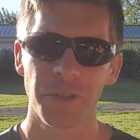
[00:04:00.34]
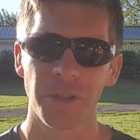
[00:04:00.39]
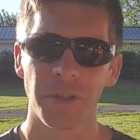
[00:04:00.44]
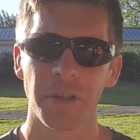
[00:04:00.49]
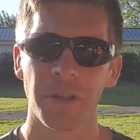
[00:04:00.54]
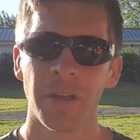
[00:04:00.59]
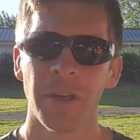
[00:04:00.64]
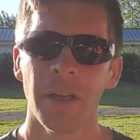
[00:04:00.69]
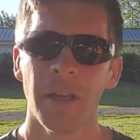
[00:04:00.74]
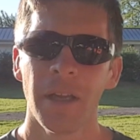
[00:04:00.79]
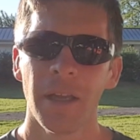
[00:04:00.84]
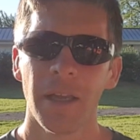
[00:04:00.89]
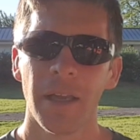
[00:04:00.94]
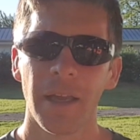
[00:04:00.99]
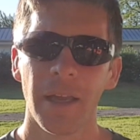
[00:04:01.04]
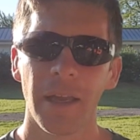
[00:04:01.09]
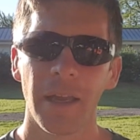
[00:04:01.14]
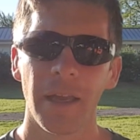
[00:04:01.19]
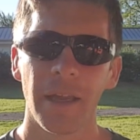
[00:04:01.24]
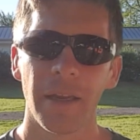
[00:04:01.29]
sure,
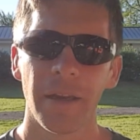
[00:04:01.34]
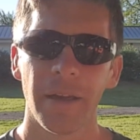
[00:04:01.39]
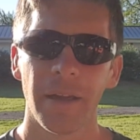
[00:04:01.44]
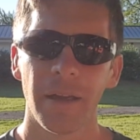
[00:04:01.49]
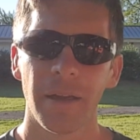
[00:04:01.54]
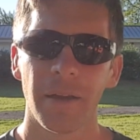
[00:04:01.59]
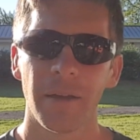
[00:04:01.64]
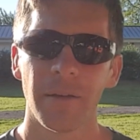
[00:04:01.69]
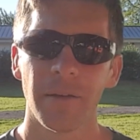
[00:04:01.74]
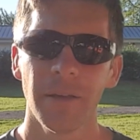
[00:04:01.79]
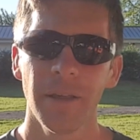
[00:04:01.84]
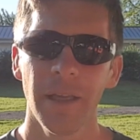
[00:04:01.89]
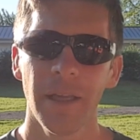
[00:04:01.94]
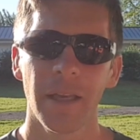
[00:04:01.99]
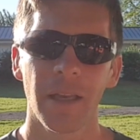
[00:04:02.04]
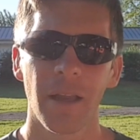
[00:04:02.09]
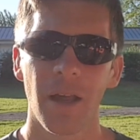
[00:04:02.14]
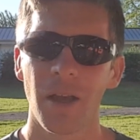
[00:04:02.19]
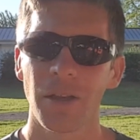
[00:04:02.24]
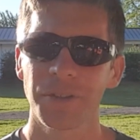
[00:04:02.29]
and uh,
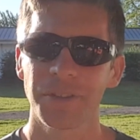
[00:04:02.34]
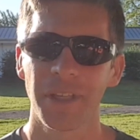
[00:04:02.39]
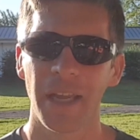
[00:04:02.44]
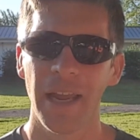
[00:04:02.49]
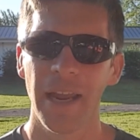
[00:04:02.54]
and lost